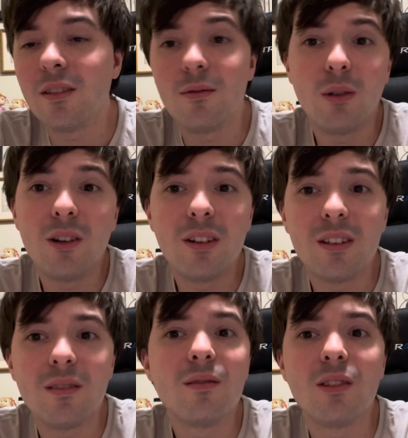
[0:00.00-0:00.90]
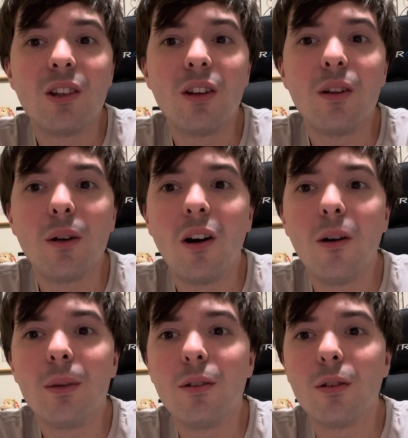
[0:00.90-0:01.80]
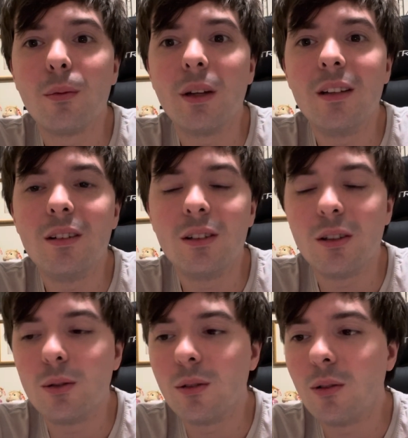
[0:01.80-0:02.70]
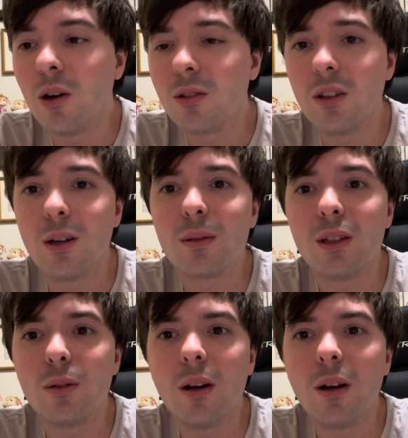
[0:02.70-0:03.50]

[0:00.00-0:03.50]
well, into the hobby for me, a long time ago.